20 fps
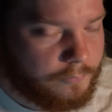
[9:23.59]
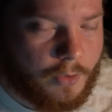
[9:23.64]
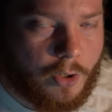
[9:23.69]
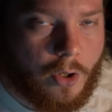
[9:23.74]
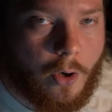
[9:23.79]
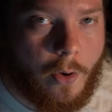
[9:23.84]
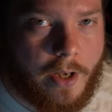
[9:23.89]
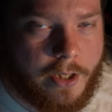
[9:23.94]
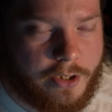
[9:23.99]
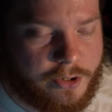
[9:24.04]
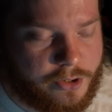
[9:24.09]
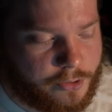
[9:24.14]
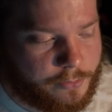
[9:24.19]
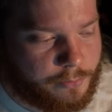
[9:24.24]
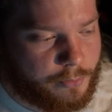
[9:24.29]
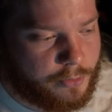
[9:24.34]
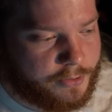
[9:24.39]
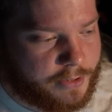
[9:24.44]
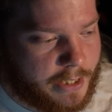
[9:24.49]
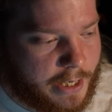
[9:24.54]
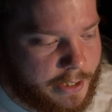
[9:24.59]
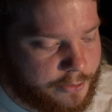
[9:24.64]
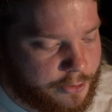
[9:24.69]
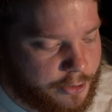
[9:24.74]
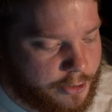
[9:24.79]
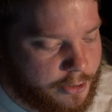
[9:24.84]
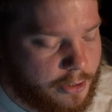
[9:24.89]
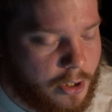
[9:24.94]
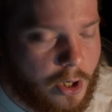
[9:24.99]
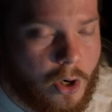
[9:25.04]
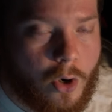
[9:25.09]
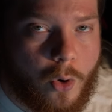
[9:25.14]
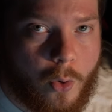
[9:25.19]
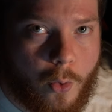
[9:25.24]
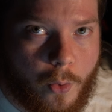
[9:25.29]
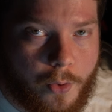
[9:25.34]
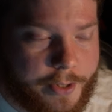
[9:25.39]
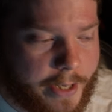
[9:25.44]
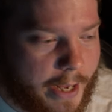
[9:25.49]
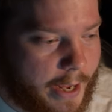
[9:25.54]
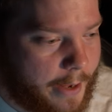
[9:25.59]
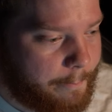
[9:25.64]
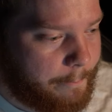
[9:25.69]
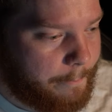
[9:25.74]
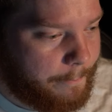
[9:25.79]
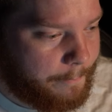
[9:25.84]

Go ahead and just press enter or tab.